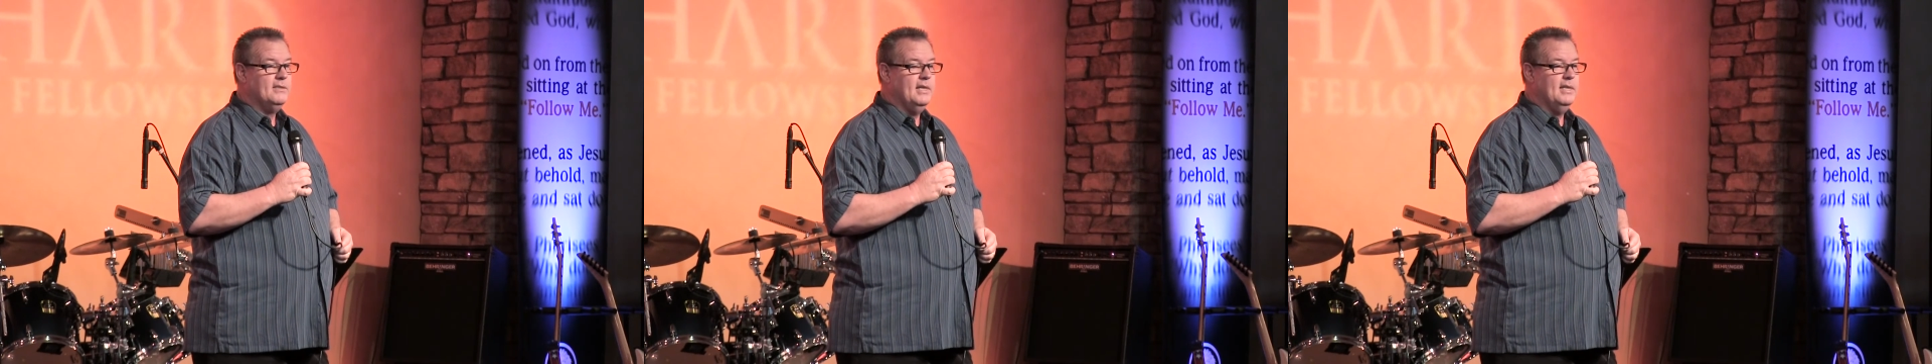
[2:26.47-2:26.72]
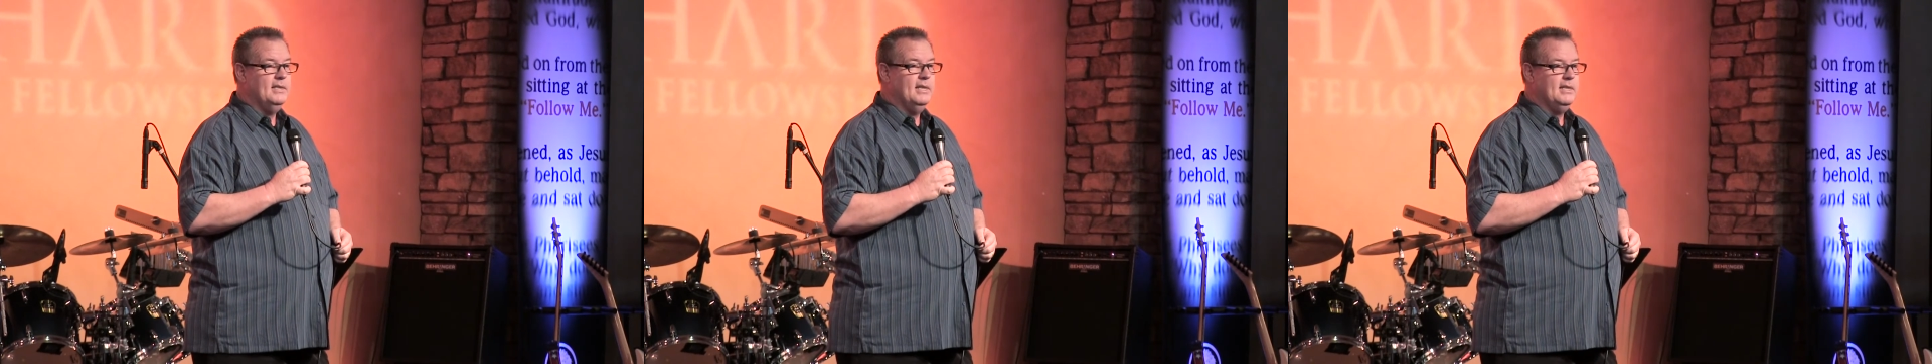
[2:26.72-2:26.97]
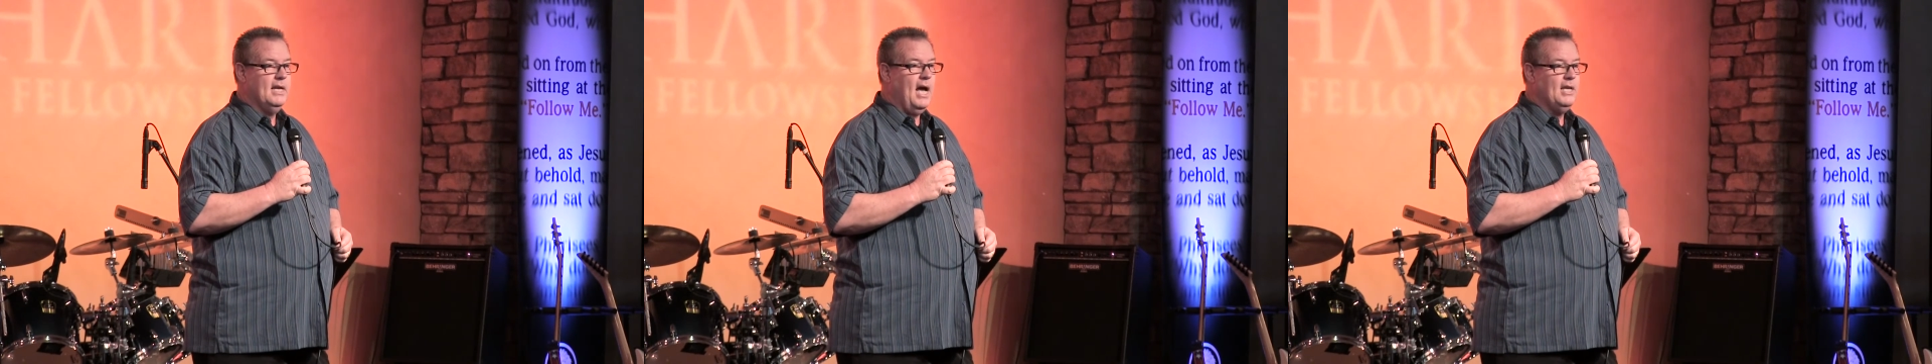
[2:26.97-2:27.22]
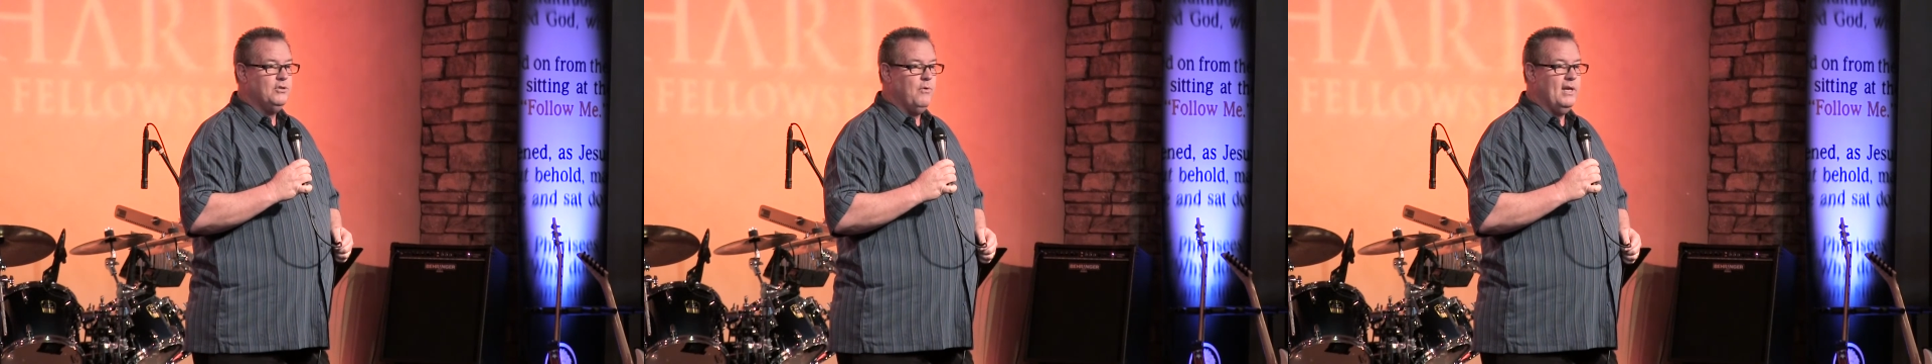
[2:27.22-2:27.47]
that
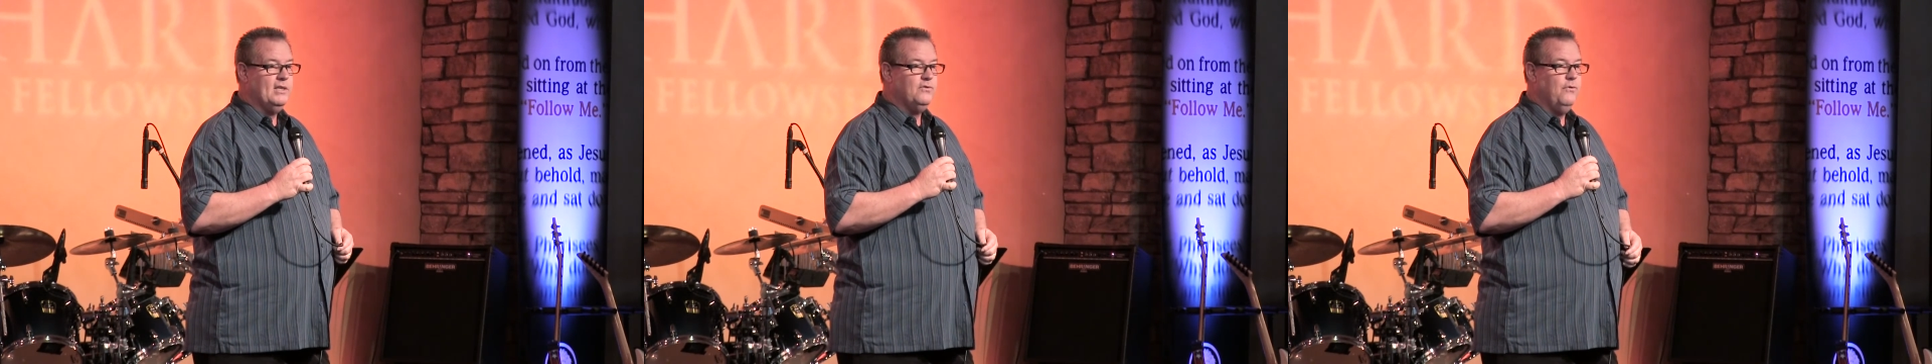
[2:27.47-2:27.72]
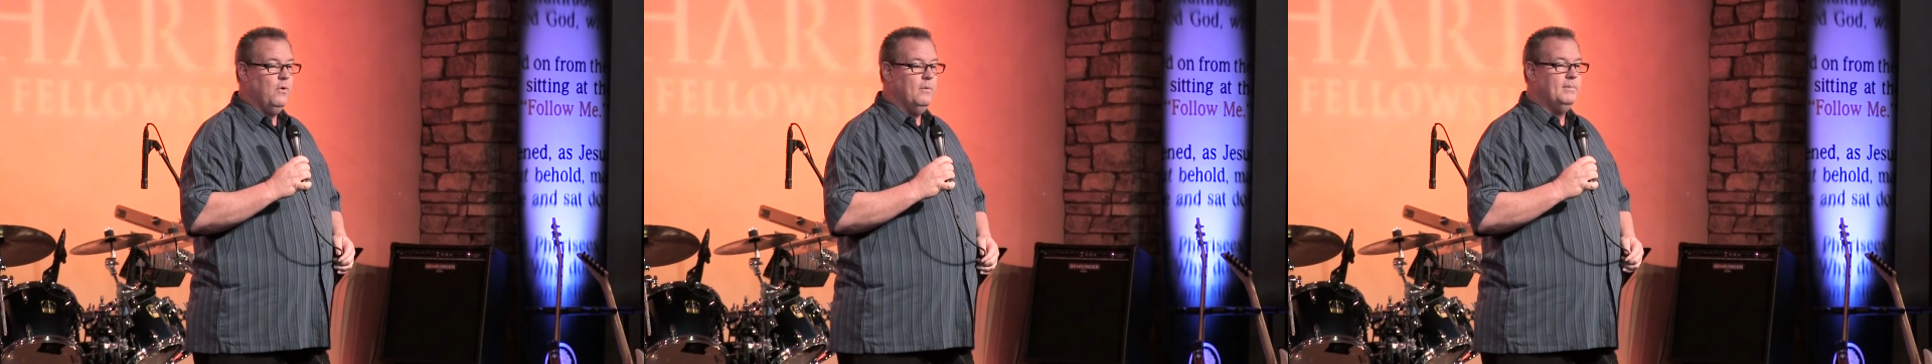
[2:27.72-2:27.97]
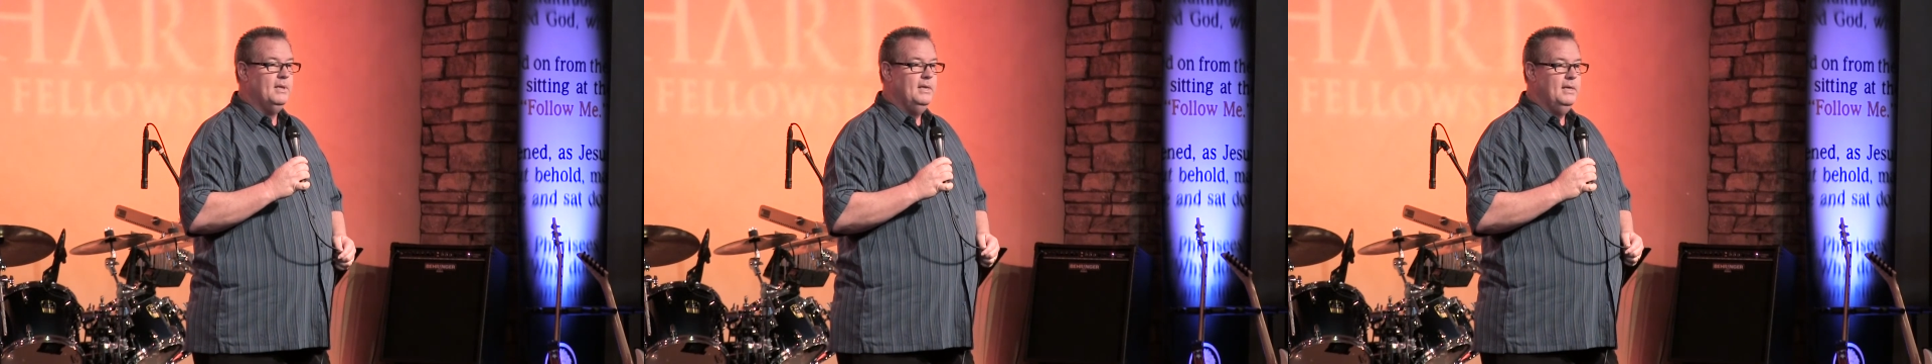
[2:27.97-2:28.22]
God transformed